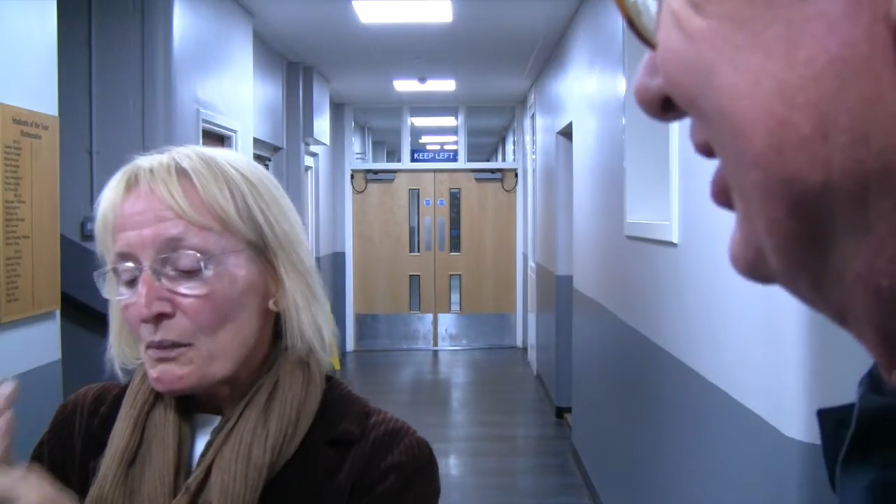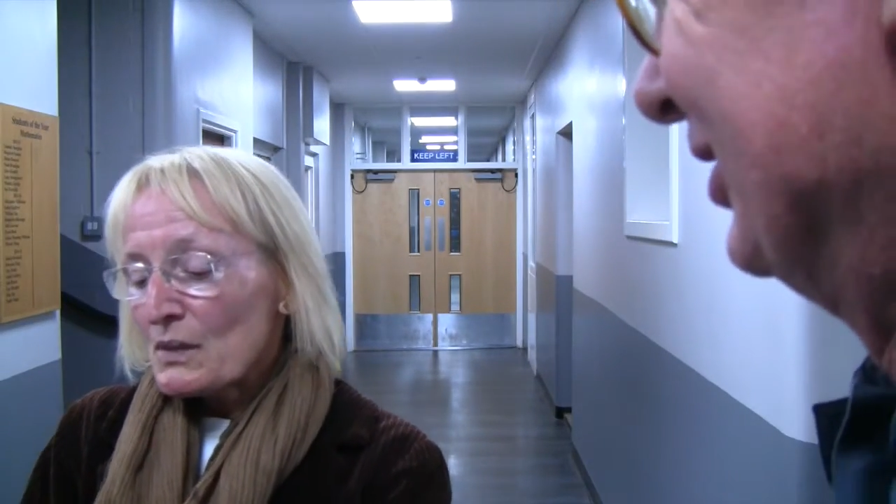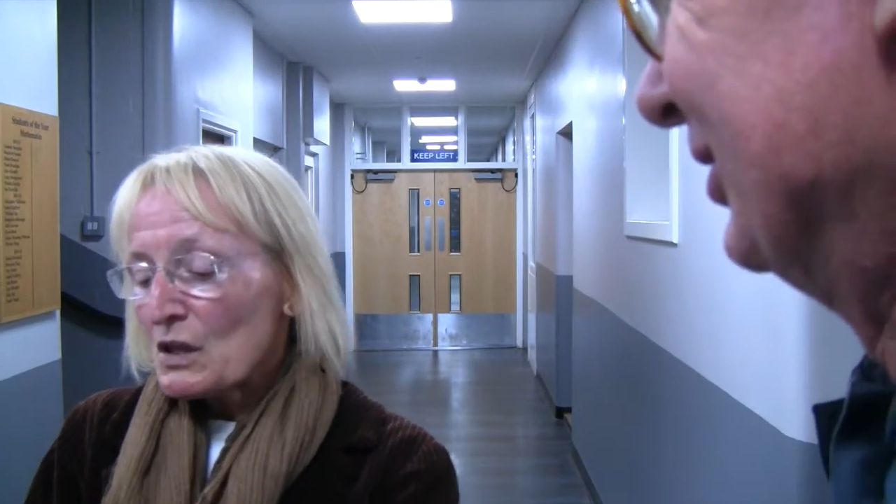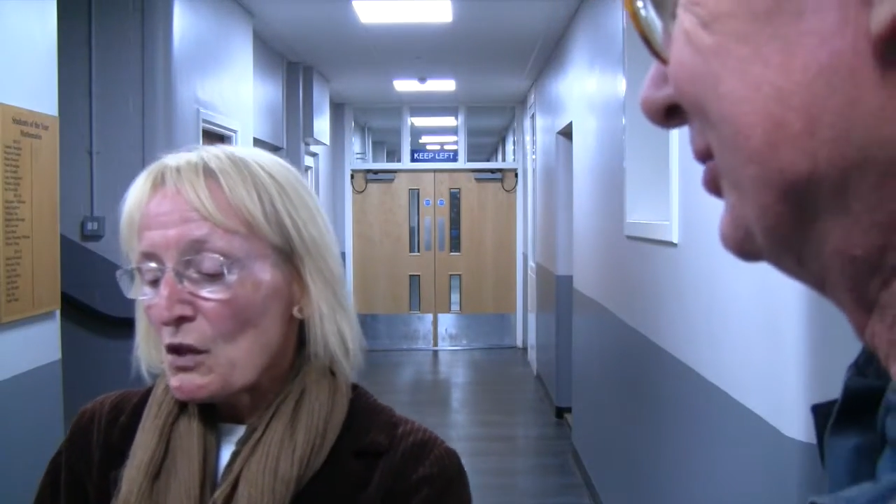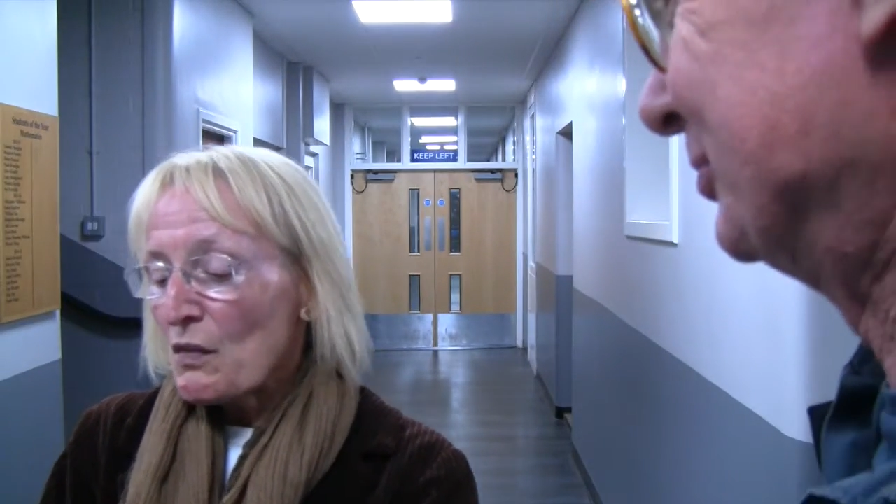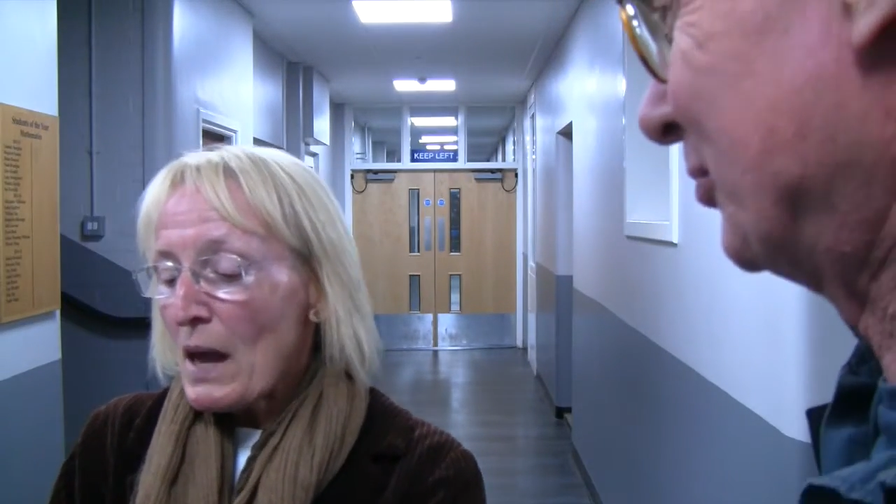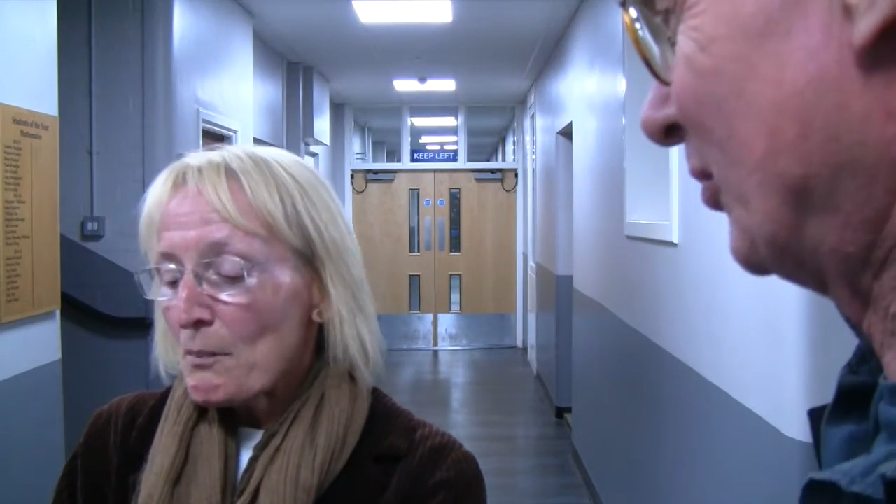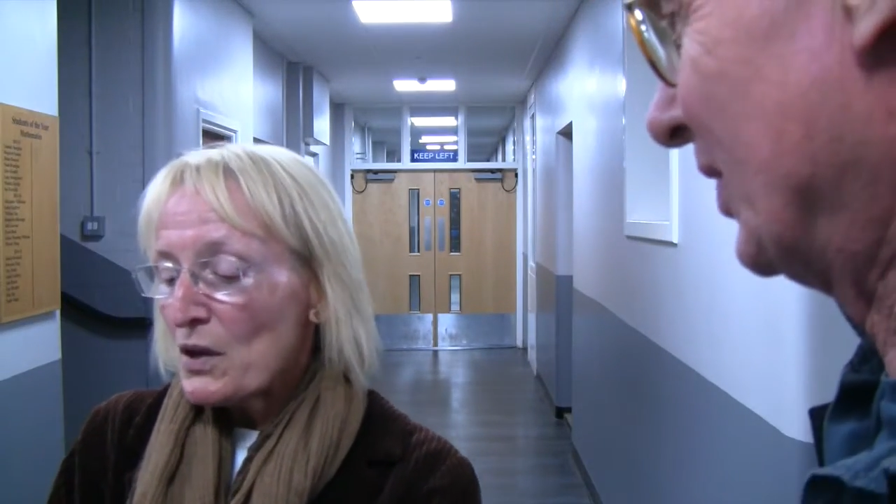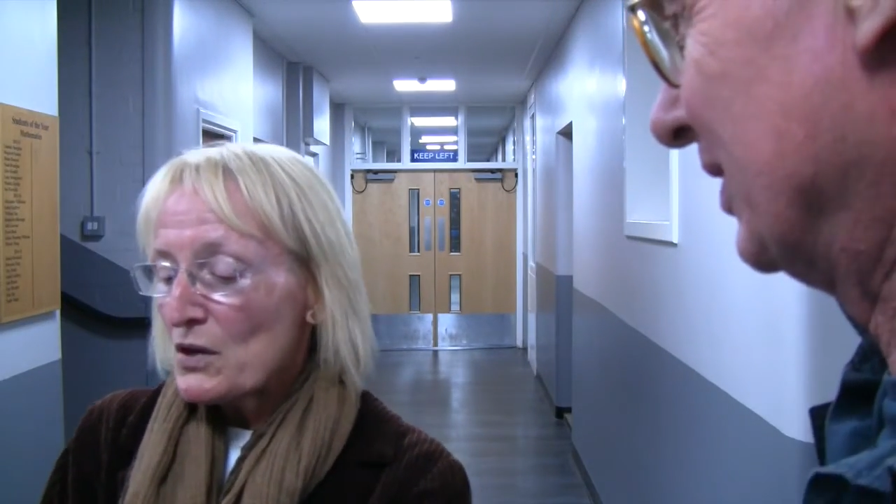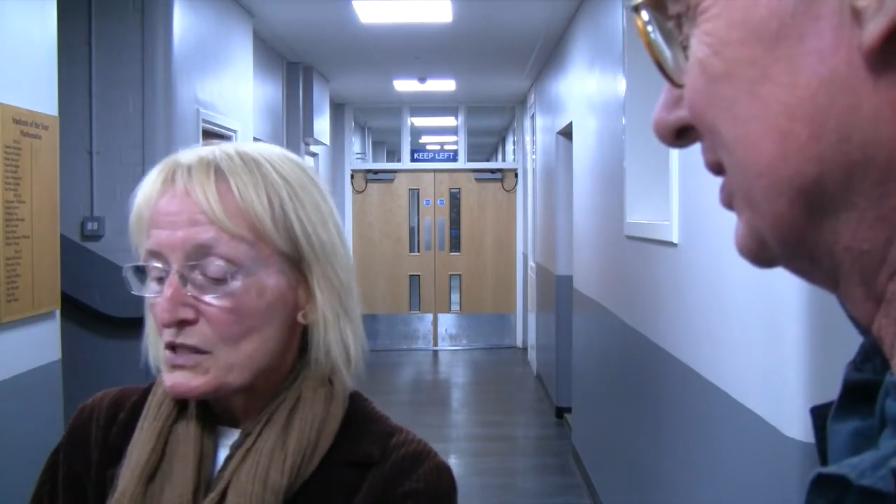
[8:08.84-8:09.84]

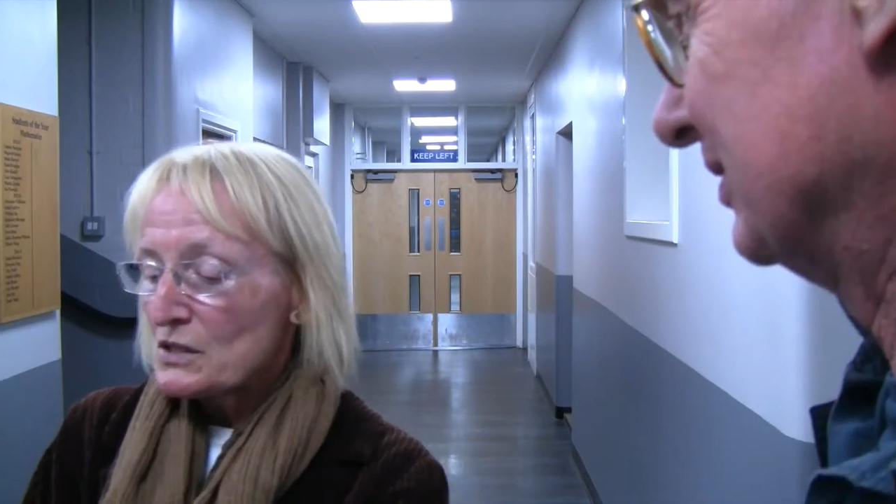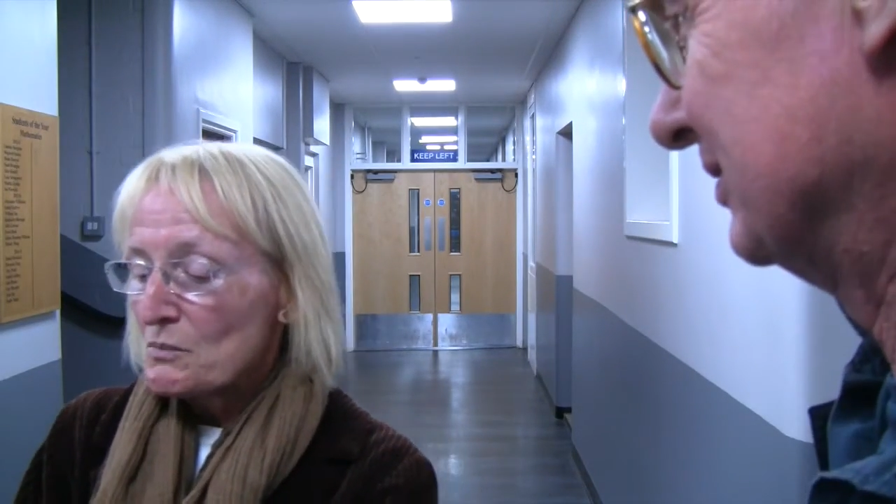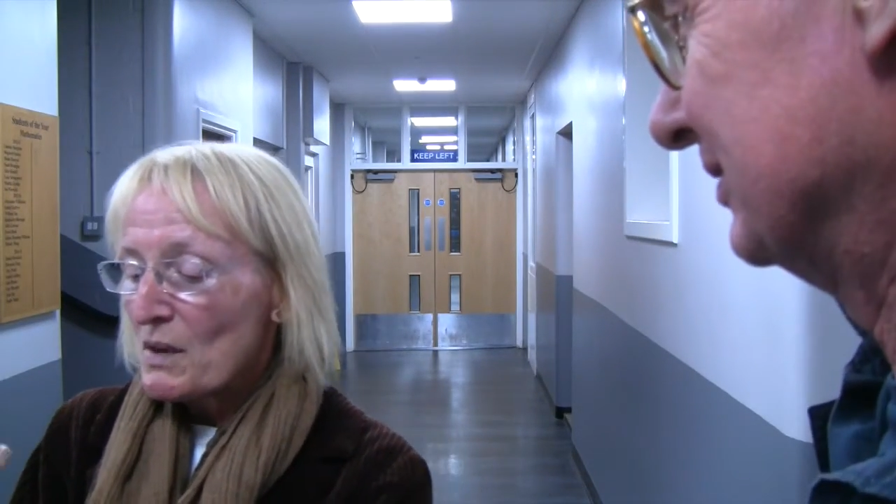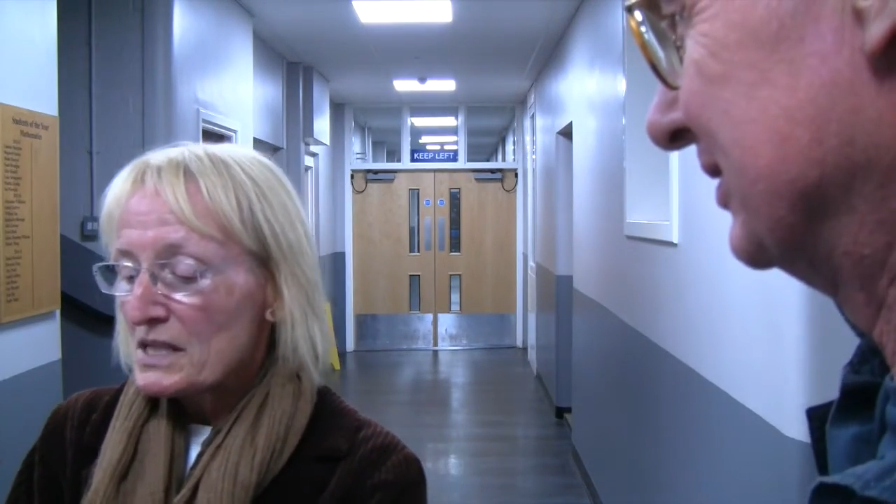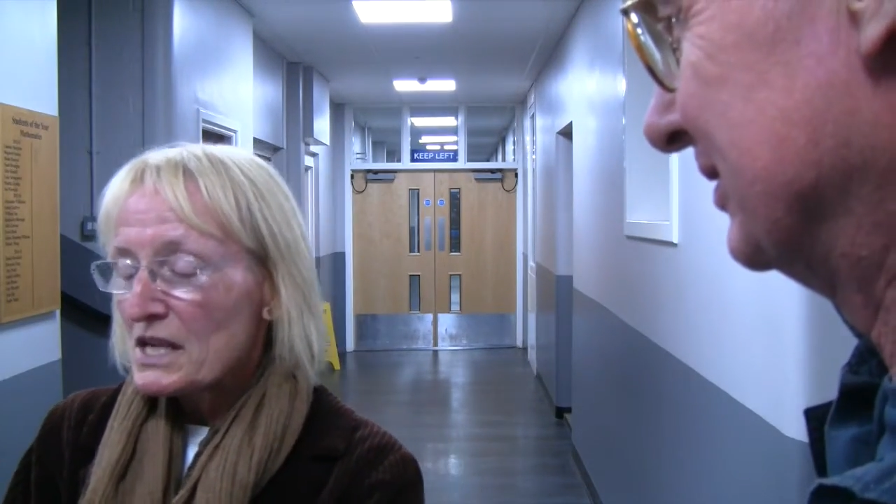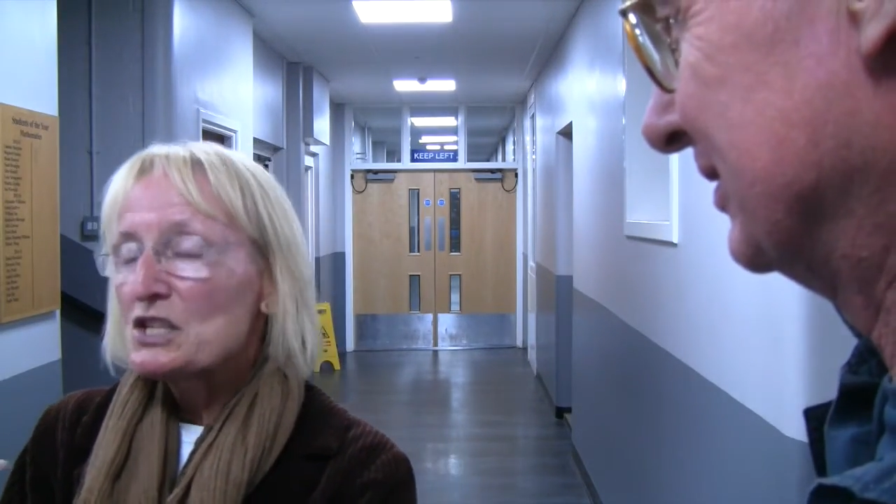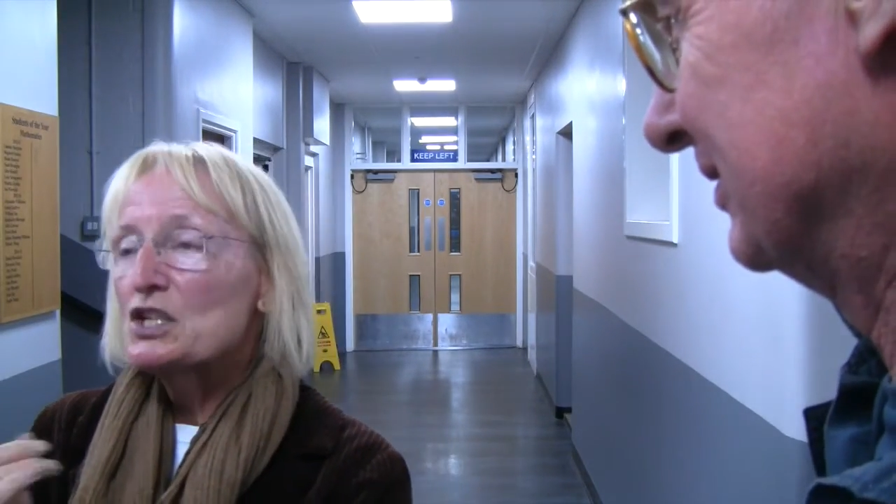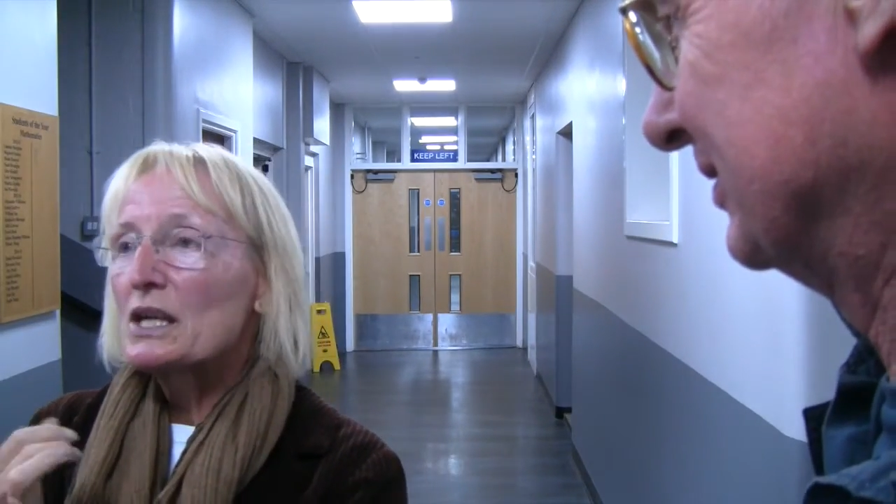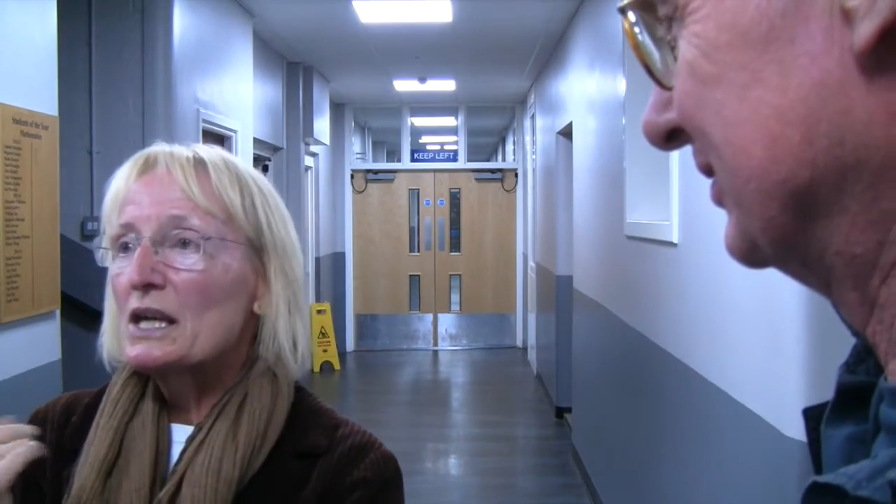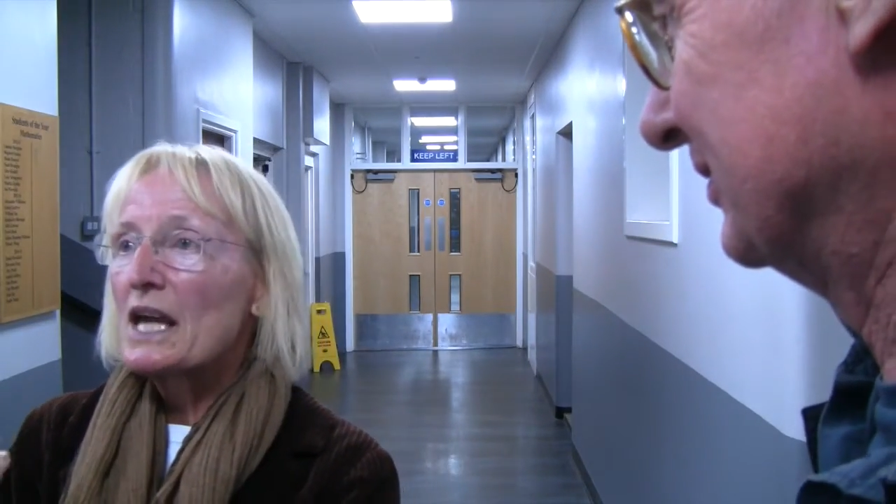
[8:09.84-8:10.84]
That person might
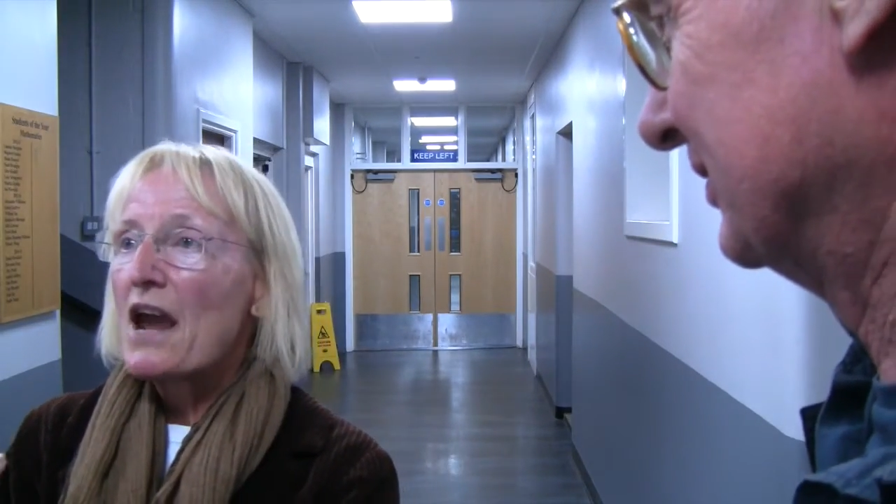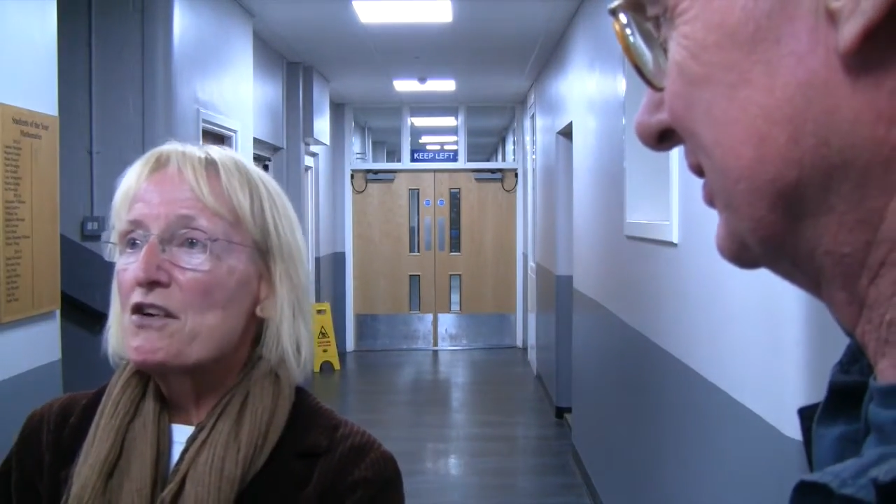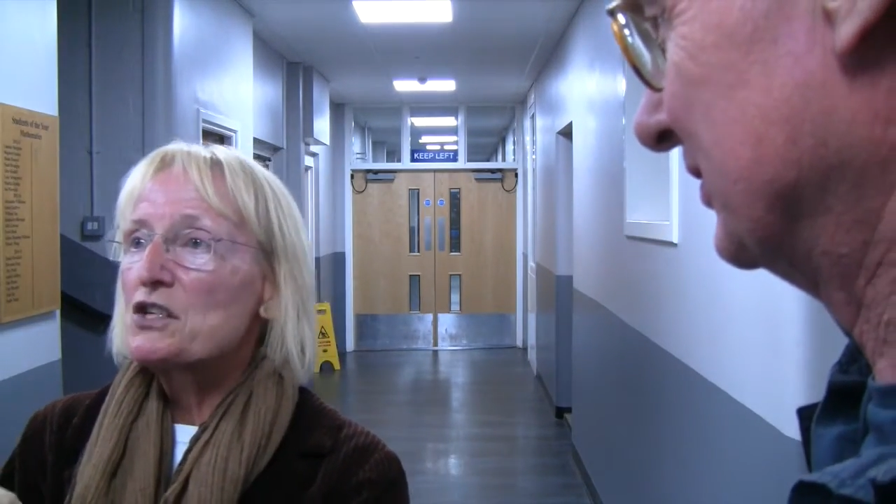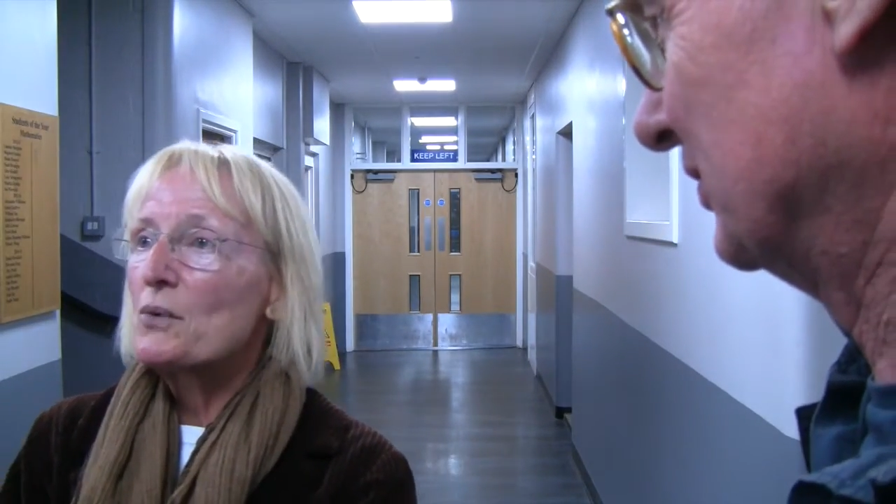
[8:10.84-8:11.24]
actually get carried